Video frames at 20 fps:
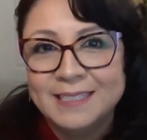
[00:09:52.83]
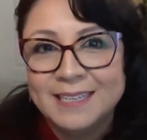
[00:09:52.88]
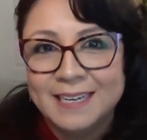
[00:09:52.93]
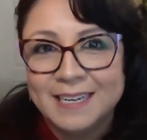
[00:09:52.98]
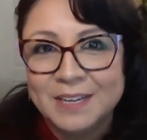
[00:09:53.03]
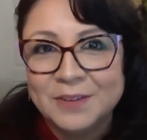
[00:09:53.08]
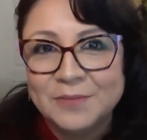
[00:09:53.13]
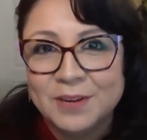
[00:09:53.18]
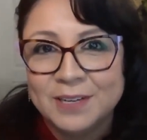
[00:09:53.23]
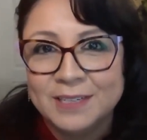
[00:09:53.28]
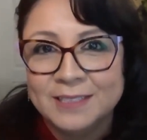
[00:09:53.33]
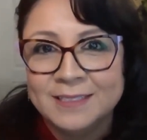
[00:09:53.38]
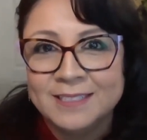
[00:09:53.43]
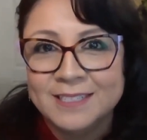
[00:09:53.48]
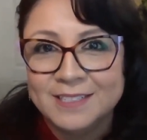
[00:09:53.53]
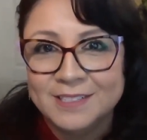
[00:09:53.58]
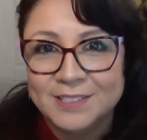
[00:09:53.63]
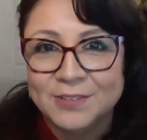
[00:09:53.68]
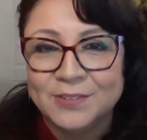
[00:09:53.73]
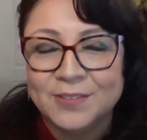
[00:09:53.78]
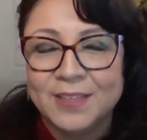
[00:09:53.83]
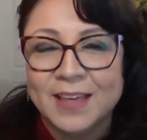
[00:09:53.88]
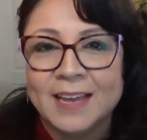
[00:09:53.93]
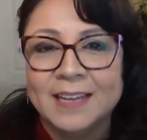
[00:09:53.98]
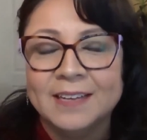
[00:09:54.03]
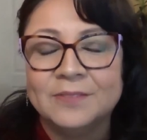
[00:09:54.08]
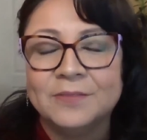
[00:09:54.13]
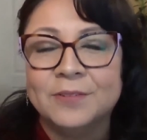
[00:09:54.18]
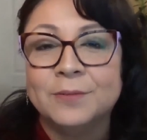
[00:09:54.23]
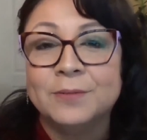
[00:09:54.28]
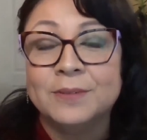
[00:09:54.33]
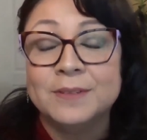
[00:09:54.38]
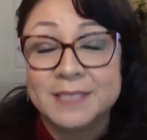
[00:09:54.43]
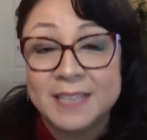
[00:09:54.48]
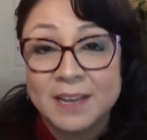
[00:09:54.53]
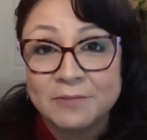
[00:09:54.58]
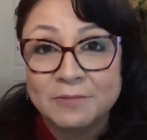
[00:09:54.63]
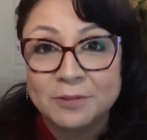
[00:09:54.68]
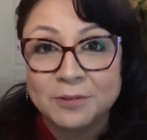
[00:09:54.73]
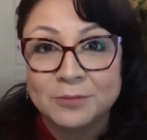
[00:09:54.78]
anyone to do that for
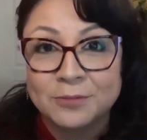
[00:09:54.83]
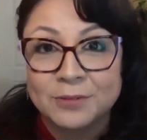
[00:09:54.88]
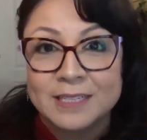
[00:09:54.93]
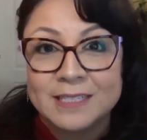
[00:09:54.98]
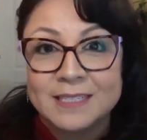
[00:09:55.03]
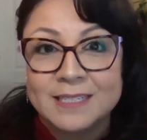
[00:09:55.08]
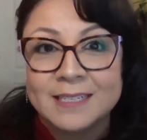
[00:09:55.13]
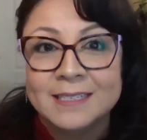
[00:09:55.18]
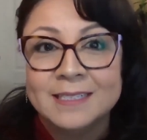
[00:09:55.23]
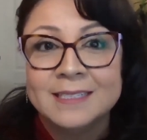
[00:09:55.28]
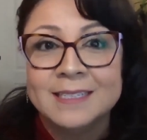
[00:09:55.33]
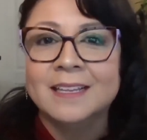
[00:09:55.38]
several reasons.